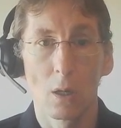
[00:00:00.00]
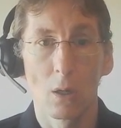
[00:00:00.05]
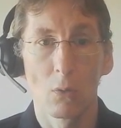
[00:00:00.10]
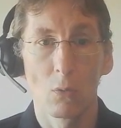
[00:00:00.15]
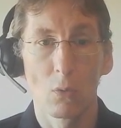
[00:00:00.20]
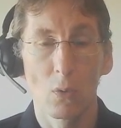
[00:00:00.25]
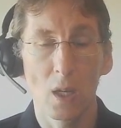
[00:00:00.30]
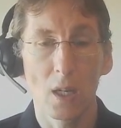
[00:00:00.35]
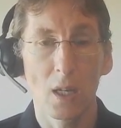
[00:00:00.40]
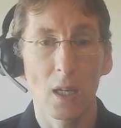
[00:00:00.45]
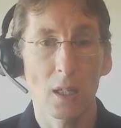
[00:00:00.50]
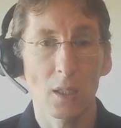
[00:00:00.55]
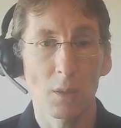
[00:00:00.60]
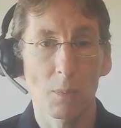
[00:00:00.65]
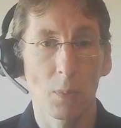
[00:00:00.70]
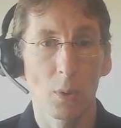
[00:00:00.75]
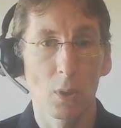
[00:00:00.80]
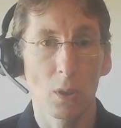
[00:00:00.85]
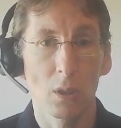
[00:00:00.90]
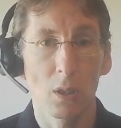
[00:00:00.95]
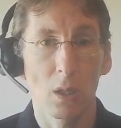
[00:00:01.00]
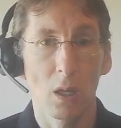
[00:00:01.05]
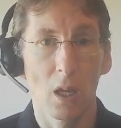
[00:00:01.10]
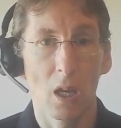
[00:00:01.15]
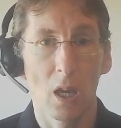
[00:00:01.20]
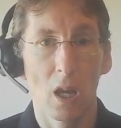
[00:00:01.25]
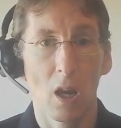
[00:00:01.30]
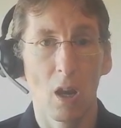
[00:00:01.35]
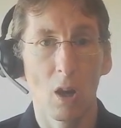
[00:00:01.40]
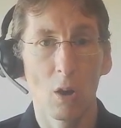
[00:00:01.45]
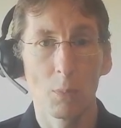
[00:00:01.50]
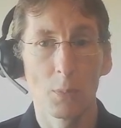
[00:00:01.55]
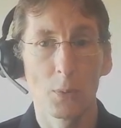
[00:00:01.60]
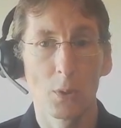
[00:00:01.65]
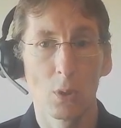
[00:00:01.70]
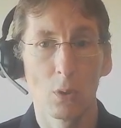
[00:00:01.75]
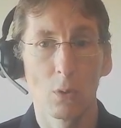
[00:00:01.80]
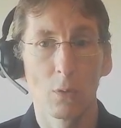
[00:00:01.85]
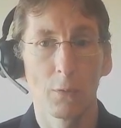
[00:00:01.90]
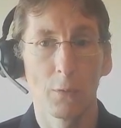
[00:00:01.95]
REDEXPERT
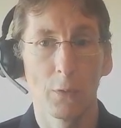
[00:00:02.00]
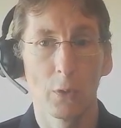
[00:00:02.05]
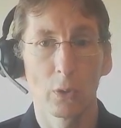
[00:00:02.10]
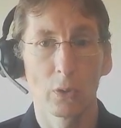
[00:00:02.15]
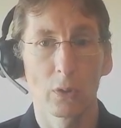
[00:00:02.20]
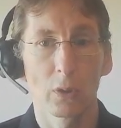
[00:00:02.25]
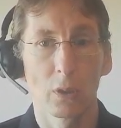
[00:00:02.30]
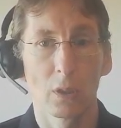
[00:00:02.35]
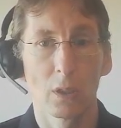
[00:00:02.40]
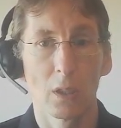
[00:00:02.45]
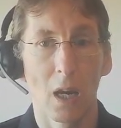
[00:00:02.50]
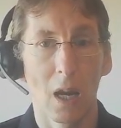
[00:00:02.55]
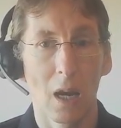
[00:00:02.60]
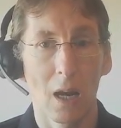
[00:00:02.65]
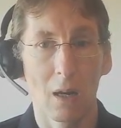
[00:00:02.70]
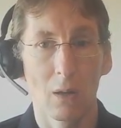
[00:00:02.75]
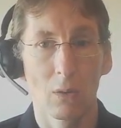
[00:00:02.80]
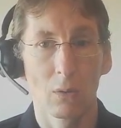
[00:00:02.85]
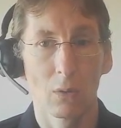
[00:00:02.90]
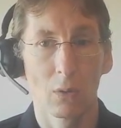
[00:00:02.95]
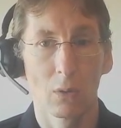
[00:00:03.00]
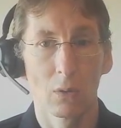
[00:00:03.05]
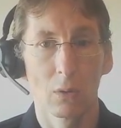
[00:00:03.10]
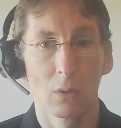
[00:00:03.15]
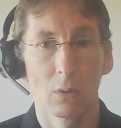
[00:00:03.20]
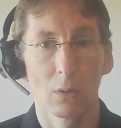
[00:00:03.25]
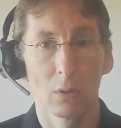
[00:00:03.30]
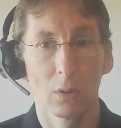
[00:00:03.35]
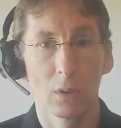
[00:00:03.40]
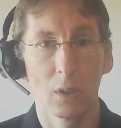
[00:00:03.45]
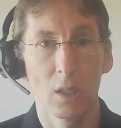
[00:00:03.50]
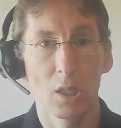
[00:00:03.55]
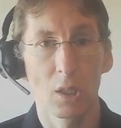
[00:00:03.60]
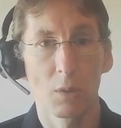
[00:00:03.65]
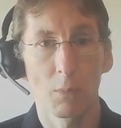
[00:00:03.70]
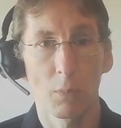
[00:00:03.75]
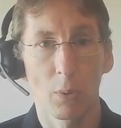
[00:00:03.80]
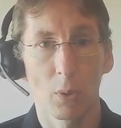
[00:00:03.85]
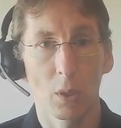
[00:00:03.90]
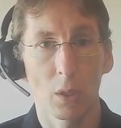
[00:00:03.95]
helps you filter down these
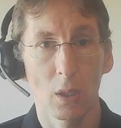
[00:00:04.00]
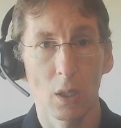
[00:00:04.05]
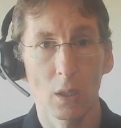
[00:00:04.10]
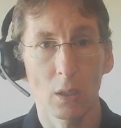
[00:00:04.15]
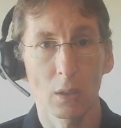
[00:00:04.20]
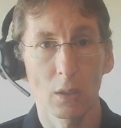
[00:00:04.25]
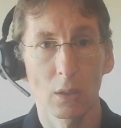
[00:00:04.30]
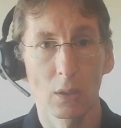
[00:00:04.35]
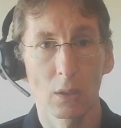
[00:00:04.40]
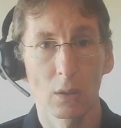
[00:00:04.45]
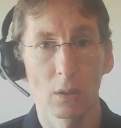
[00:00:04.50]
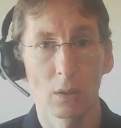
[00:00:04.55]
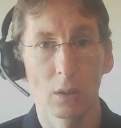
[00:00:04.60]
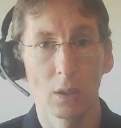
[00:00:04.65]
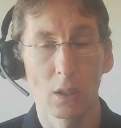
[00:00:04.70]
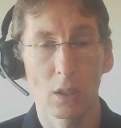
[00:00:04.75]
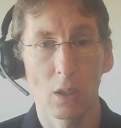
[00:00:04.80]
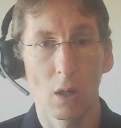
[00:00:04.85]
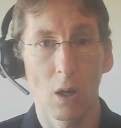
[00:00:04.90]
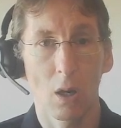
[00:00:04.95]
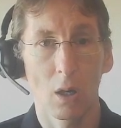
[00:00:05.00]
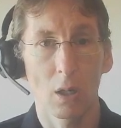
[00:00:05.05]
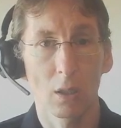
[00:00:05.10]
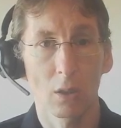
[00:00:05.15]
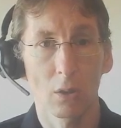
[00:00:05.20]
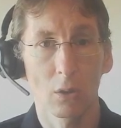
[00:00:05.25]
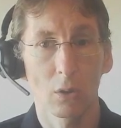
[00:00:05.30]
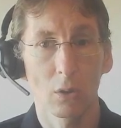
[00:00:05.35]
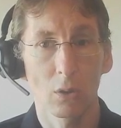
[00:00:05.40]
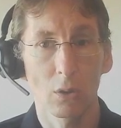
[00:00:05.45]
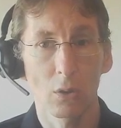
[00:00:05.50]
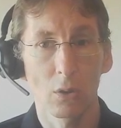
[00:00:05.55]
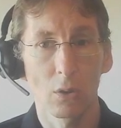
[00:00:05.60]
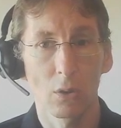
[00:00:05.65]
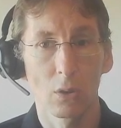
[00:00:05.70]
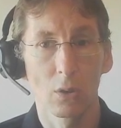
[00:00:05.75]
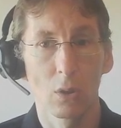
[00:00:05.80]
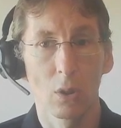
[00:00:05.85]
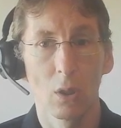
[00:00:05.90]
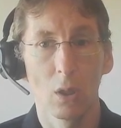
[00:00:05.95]
products, these
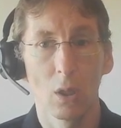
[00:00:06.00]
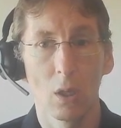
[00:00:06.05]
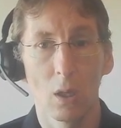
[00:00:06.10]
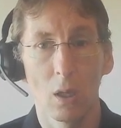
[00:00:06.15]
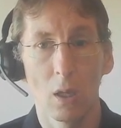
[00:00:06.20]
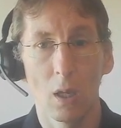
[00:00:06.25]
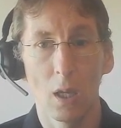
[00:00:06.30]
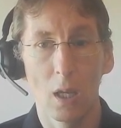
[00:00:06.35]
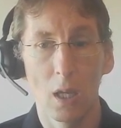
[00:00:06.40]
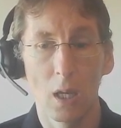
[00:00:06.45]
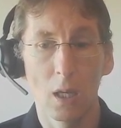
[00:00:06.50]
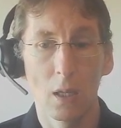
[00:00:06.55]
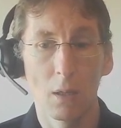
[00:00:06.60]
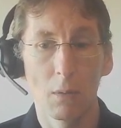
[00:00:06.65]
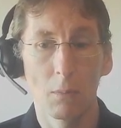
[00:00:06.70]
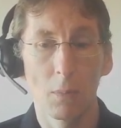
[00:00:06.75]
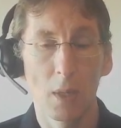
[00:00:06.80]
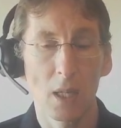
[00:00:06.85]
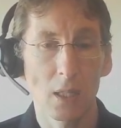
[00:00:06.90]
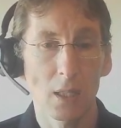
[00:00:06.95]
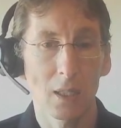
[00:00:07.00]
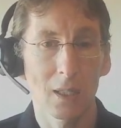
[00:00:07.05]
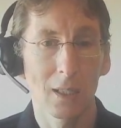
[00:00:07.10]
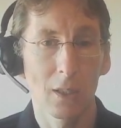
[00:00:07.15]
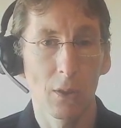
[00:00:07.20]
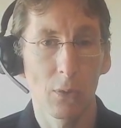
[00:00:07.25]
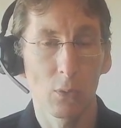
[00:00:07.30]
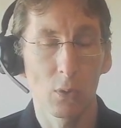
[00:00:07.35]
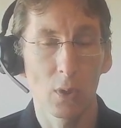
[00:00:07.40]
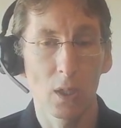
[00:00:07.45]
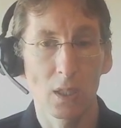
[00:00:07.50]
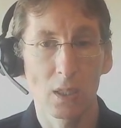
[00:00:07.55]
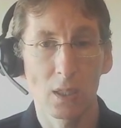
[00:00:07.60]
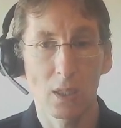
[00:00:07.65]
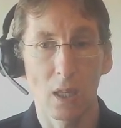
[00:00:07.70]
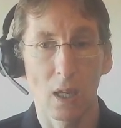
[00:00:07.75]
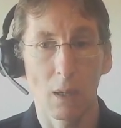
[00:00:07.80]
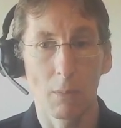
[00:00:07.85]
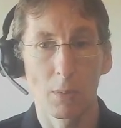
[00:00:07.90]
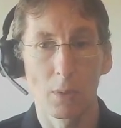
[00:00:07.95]
articles, in basically 3
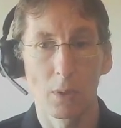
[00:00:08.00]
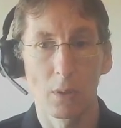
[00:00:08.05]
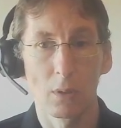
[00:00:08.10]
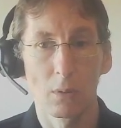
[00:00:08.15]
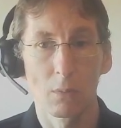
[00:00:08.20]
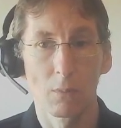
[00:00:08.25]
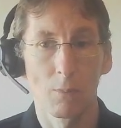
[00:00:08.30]
steps.